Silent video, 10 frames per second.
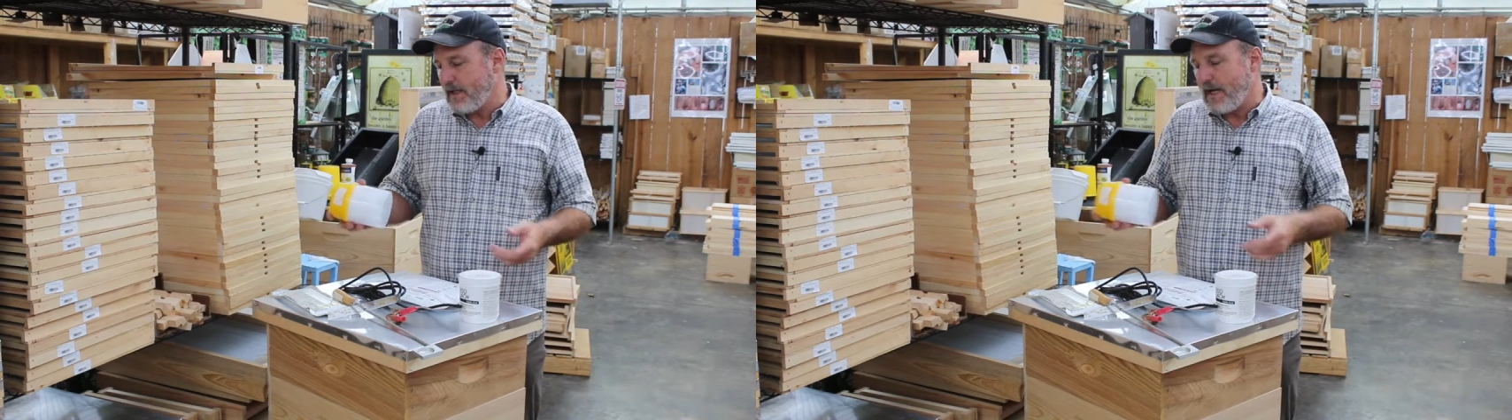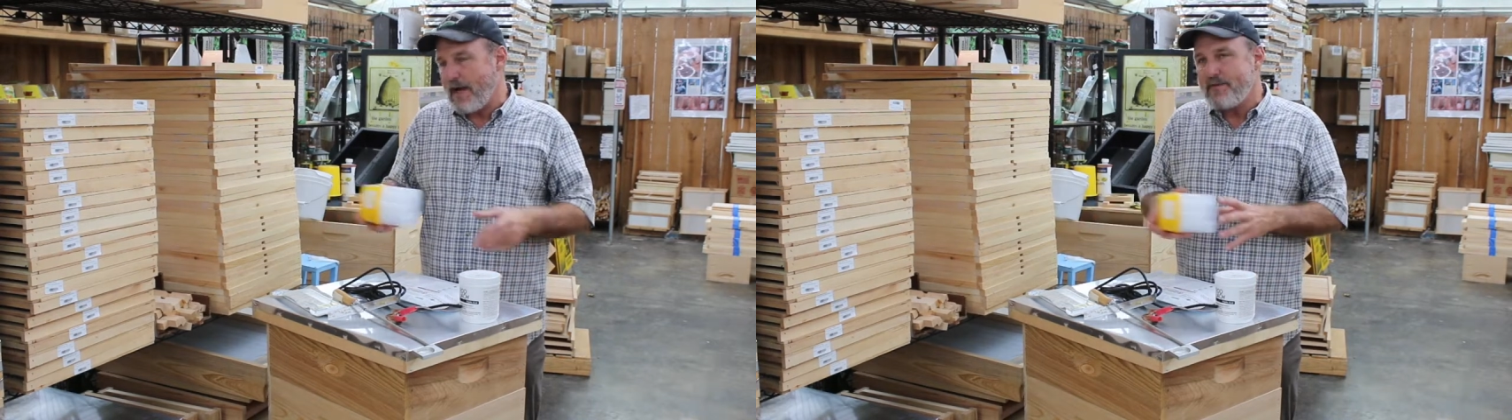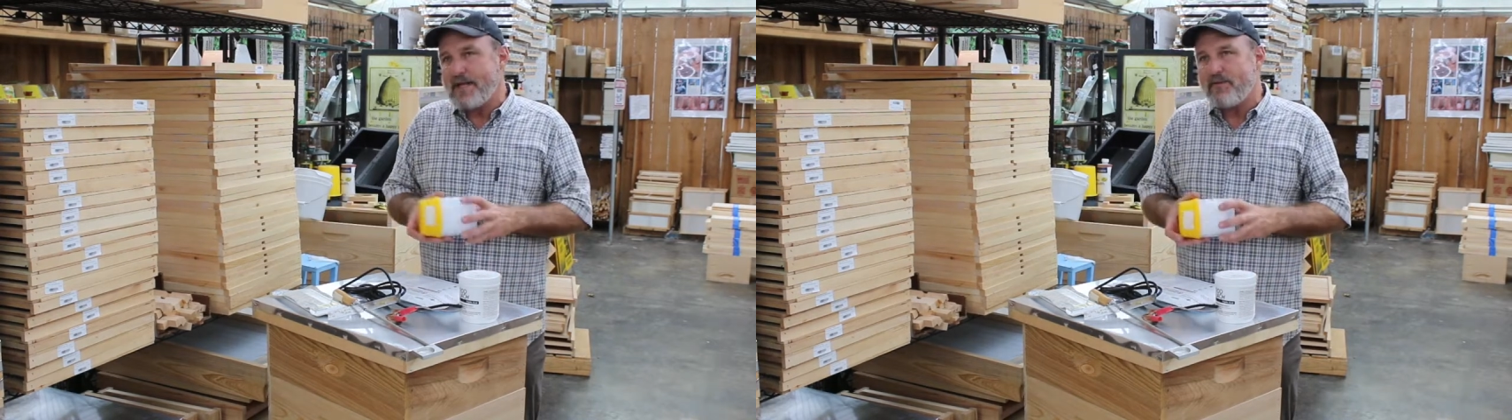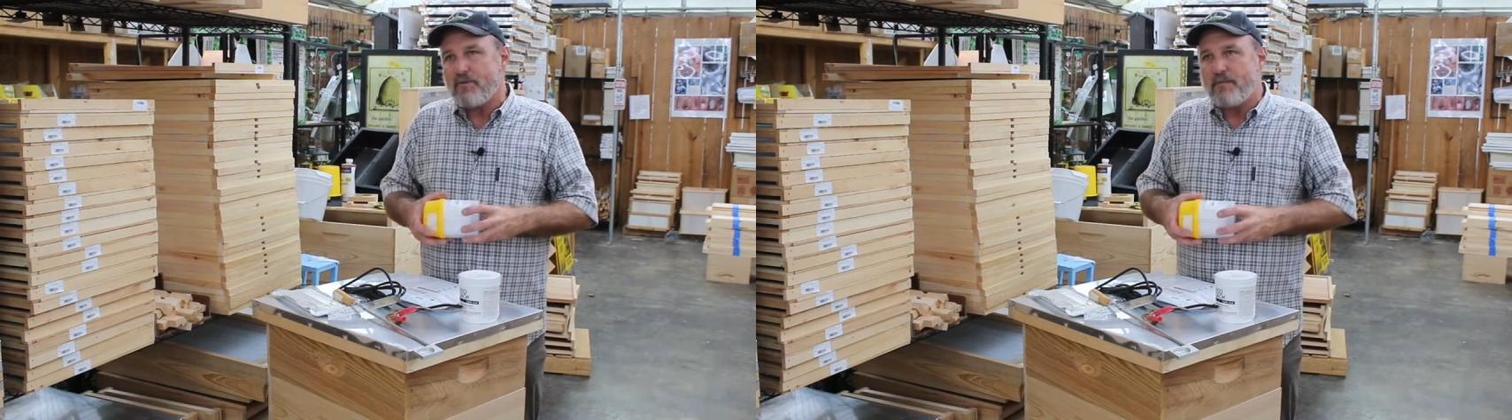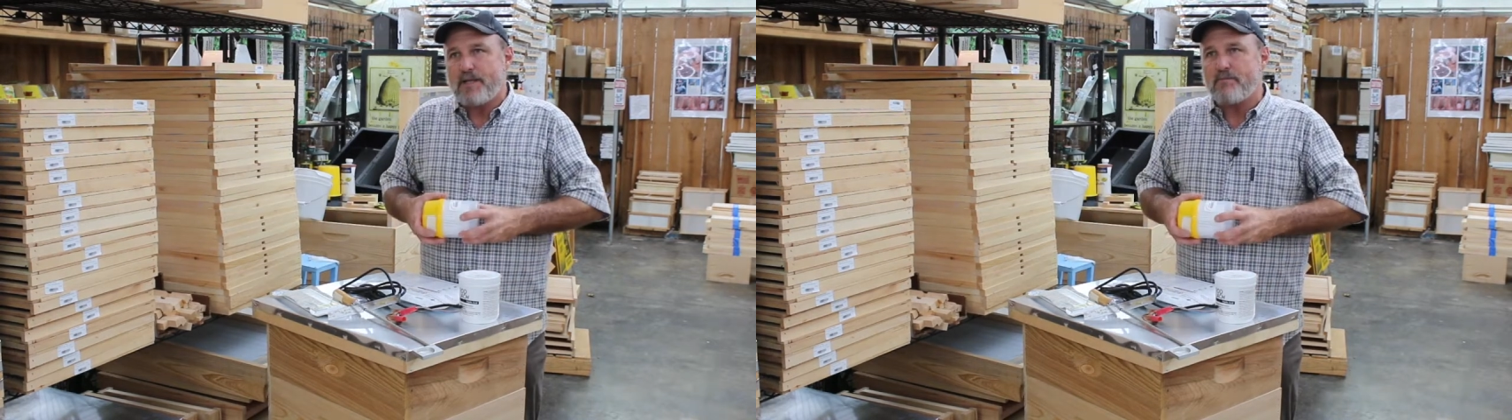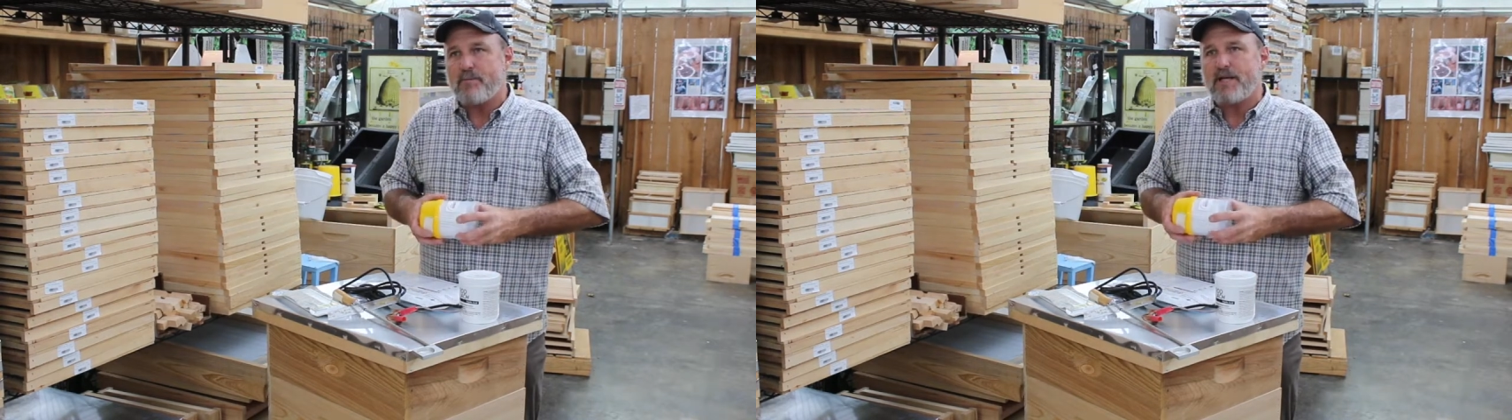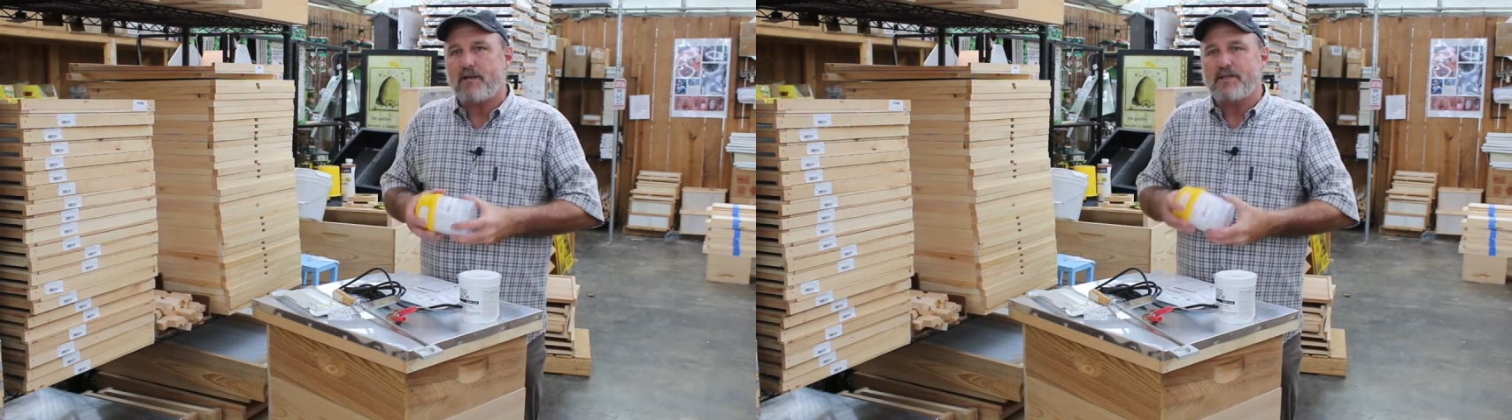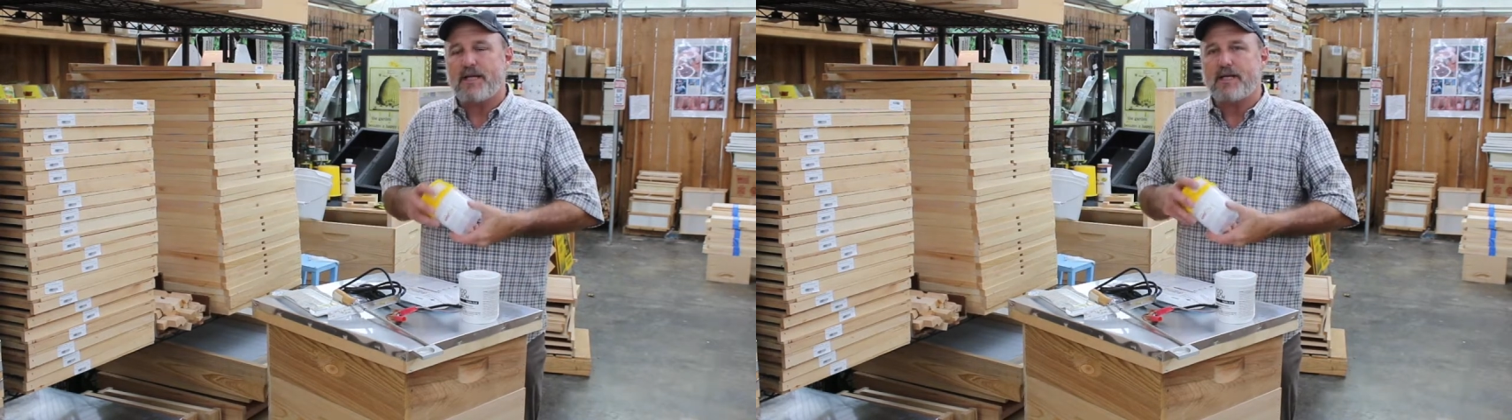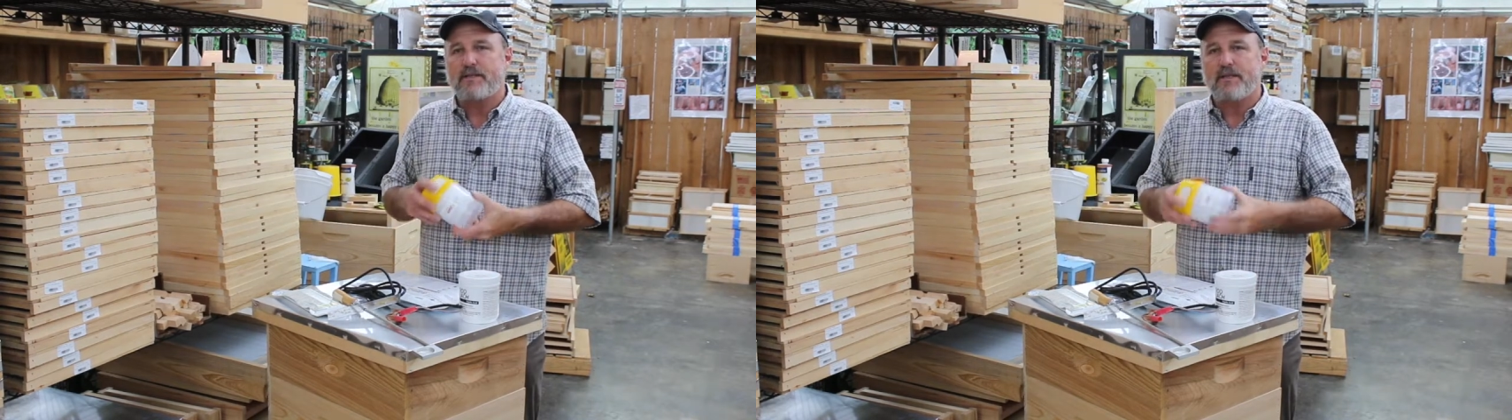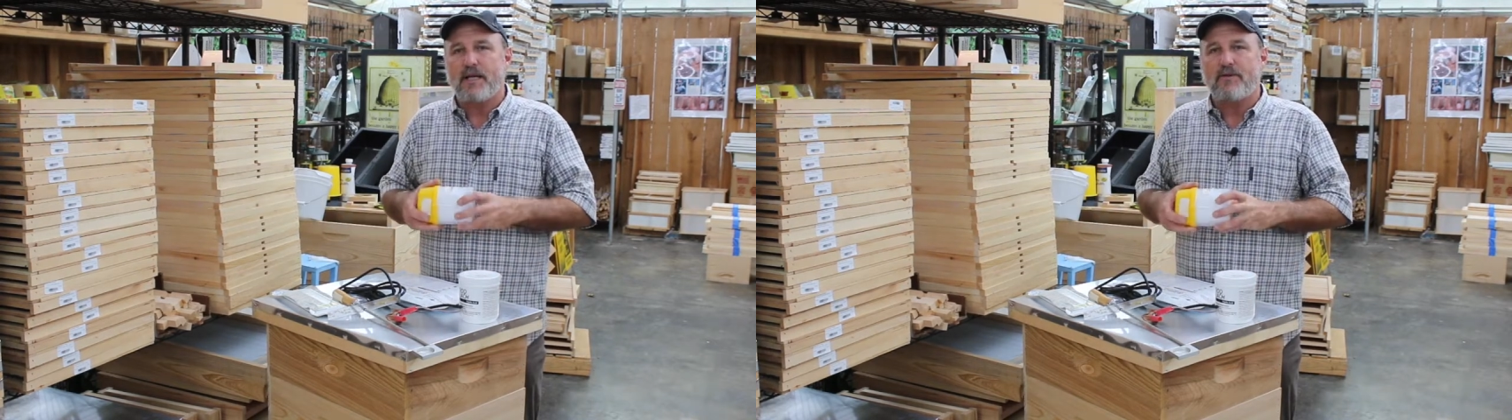I've never been big on testing.